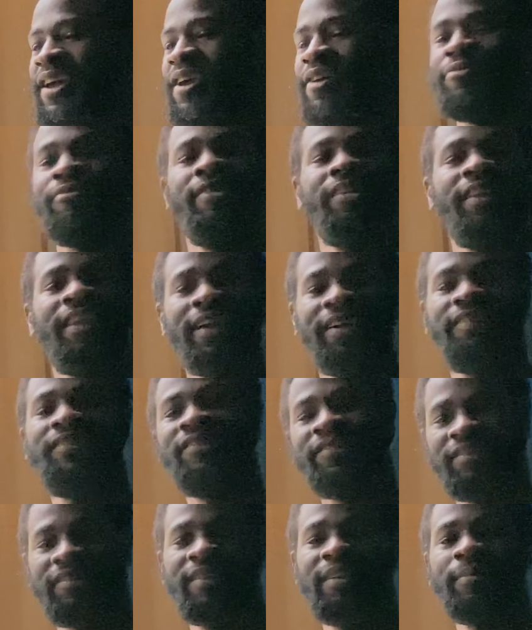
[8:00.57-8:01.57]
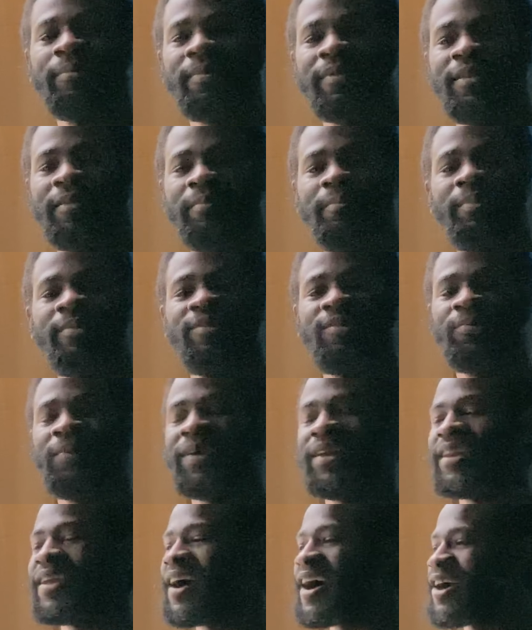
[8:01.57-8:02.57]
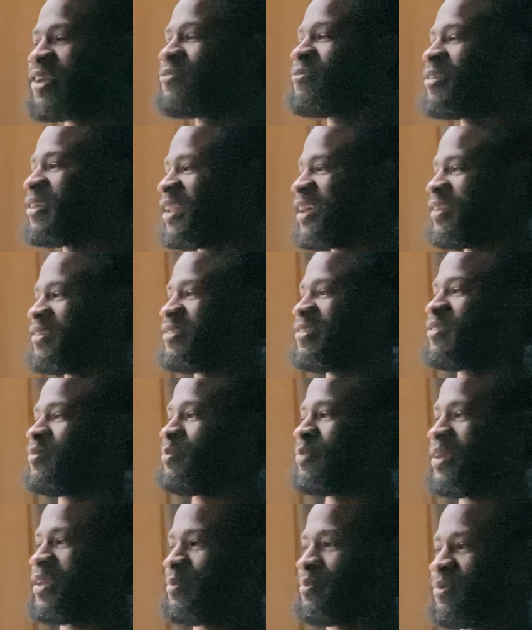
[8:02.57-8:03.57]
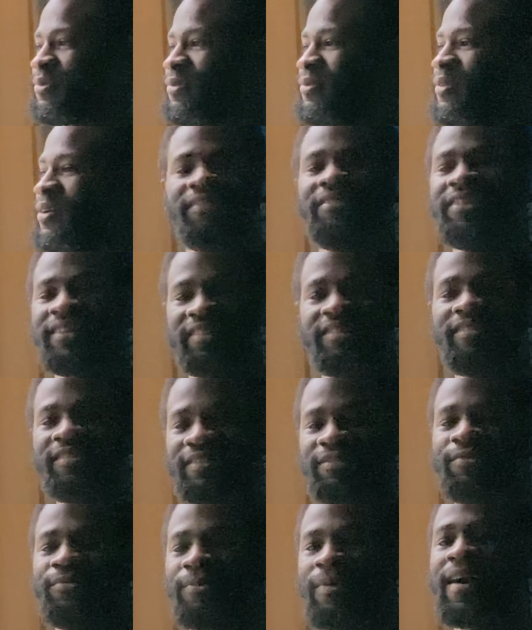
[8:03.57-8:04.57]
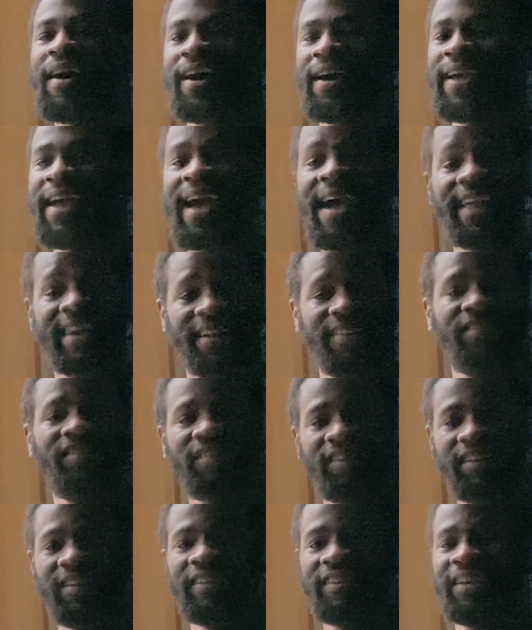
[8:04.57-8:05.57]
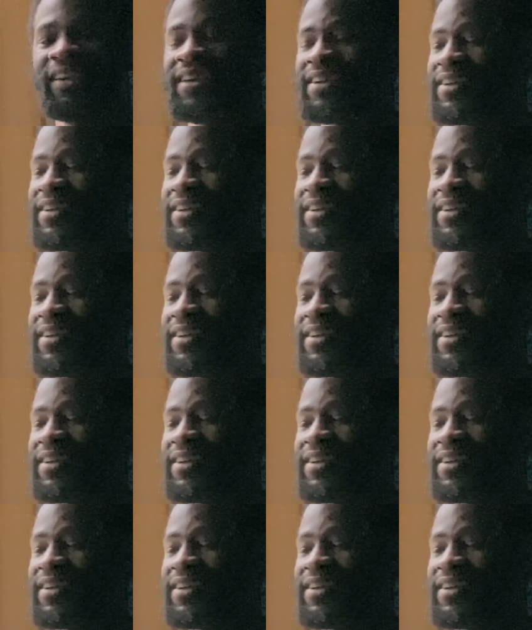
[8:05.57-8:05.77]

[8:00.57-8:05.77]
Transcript: relationship between unrelated people. This is why energy,